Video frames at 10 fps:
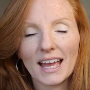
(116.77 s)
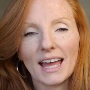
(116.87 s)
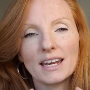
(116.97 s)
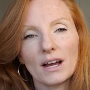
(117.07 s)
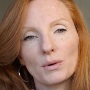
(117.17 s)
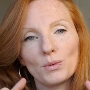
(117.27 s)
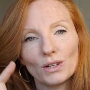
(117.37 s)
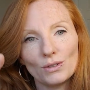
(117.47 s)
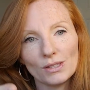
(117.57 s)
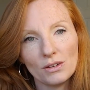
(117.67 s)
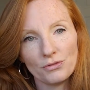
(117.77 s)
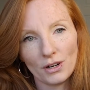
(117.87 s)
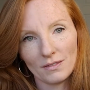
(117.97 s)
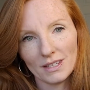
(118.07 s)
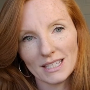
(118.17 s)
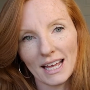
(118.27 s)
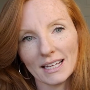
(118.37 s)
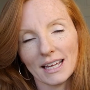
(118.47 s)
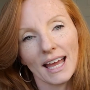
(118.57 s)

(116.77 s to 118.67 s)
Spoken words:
And now we want to use the front of the tongue.